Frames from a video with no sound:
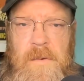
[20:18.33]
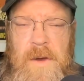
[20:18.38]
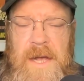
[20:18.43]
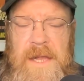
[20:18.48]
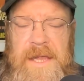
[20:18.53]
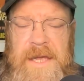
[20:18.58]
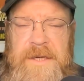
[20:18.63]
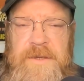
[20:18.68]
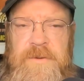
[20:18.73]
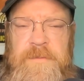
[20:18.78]
Well,
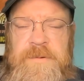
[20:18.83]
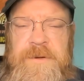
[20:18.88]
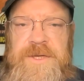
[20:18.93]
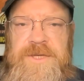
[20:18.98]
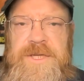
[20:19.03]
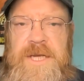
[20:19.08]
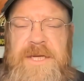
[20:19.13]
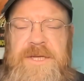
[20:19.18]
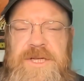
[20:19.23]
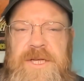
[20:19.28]
I do
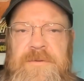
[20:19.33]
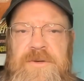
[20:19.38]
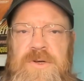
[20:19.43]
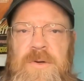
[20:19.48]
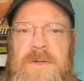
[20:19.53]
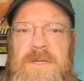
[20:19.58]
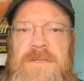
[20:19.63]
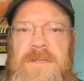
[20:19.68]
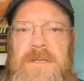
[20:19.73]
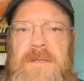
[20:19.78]
appreciate Jim
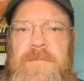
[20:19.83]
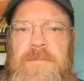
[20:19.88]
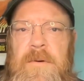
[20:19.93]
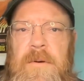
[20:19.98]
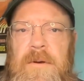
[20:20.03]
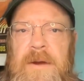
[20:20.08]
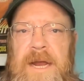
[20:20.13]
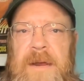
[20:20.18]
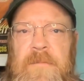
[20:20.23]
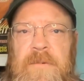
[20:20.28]
joining us on the
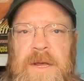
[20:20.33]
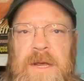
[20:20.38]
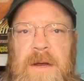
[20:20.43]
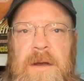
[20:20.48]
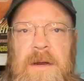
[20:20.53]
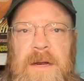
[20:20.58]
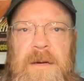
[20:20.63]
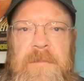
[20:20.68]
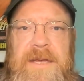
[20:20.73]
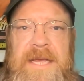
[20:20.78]
program. We are
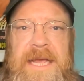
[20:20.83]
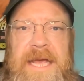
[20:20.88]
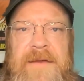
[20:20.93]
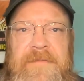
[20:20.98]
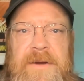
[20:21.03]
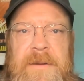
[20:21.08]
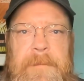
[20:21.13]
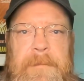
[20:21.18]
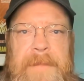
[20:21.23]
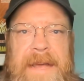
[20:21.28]
going to be
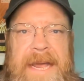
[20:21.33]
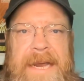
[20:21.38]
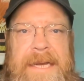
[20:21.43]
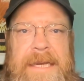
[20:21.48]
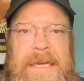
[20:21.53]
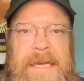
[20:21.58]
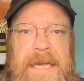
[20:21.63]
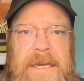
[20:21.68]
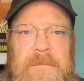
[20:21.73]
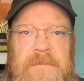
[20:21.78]
having him back
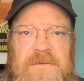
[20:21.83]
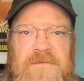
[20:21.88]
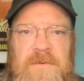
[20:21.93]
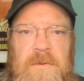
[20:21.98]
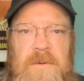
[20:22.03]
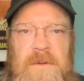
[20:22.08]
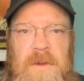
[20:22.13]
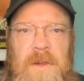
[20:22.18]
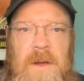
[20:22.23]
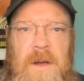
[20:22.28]
again
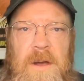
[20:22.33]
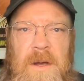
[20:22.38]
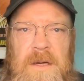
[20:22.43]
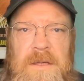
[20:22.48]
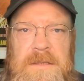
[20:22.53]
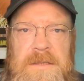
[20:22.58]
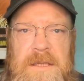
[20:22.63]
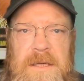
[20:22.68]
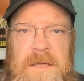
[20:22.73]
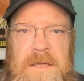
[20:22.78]
before
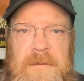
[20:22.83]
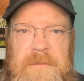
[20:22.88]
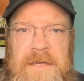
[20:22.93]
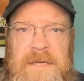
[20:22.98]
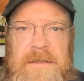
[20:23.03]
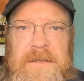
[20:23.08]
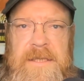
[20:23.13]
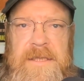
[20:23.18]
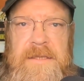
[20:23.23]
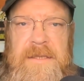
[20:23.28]
long, talking
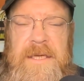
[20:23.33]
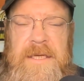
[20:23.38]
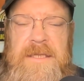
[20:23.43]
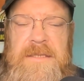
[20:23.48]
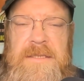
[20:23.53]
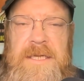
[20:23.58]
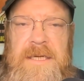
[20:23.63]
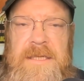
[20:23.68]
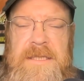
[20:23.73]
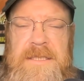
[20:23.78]
about the
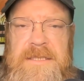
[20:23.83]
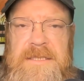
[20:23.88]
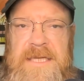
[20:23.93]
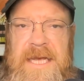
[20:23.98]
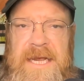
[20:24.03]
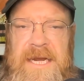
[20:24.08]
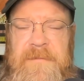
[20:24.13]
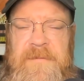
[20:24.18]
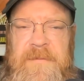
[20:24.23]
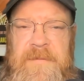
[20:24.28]
latest out of the
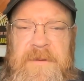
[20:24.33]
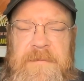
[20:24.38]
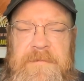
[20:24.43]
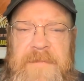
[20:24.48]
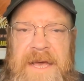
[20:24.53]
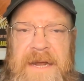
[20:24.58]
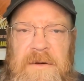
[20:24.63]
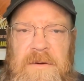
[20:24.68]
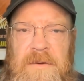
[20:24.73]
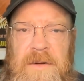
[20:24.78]
Second Amendment
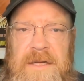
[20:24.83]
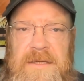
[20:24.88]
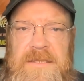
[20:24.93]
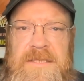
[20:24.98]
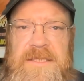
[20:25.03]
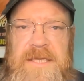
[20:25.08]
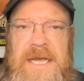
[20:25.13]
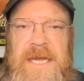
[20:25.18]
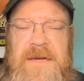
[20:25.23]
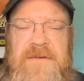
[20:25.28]
battleground
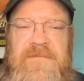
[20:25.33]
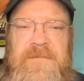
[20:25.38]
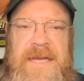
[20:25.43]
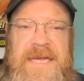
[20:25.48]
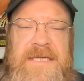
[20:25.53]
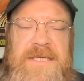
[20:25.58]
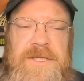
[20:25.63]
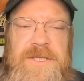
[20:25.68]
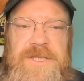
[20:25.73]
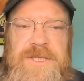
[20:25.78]
state of
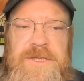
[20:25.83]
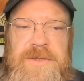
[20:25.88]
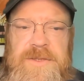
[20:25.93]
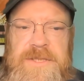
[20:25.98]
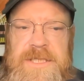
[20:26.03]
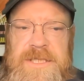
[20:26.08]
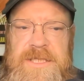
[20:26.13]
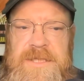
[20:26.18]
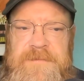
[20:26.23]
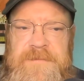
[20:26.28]

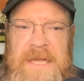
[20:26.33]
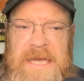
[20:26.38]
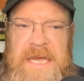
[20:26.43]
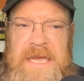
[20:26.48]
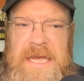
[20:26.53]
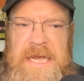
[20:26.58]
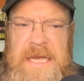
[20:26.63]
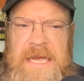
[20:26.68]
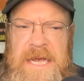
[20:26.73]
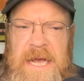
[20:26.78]
Massachusetts.
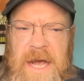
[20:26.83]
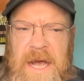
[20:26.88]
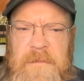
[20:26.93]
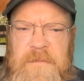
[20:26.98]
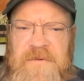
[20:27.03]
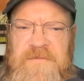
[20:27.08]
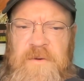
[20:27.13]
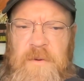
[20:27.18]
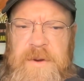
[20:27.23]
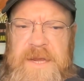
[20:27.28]

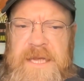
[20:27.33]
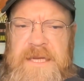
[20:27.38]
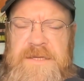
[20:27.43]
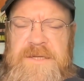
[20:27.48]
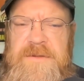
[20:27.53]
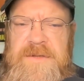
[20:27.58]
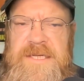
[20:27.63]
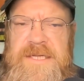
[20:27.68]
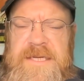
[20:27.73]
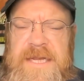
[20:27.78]
Before we get
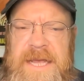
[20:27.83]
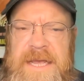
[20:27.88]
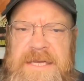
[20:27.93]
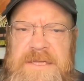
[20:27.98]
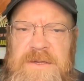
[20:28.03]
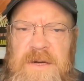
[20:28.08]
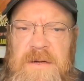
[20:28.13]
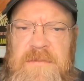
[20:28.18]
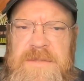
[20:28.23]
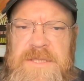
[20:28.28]
to today's
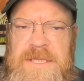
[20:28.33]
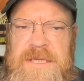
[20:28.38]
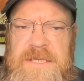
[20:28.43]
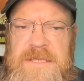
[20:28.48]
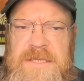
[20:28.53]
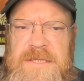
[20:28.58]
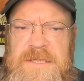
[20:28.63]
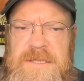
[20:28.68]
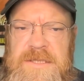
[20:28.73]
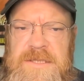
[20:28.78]
armed
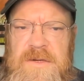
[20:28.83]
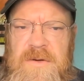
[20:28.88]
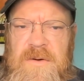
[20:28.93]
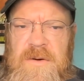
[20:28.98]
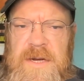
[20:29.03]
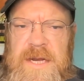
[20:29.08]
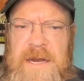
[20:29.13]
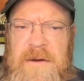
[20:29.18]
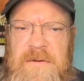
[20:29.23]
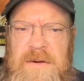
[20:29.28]
citizen
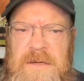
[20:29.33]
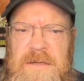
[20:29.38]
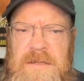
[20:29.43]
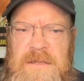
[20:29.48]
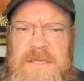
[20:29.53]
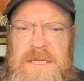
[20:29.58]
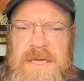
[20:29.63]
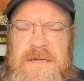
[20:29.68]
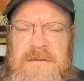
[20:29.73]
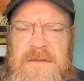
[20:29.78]
story, our good
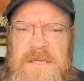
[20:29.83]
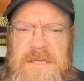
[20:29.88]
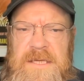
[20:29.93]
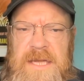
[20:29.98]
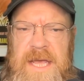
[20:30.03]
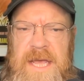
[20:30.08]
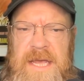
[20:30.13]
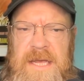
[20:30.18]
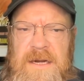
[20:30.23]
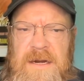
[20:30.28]
deed of the
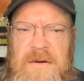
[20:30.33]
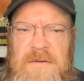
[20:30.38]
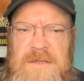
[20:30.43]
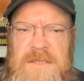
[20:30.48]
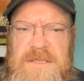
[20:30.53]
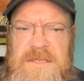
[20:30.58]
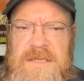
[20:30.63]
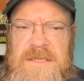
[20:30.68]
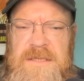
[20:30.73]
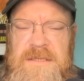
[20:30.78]
day and armed
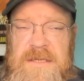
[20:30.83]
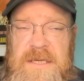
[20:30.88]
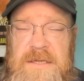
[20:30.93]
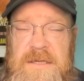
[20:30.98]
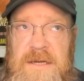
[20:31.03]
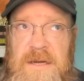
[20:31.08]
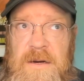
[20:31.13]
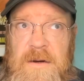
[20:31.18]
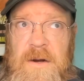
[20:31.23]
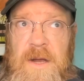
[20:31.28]
citizen
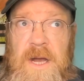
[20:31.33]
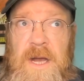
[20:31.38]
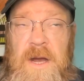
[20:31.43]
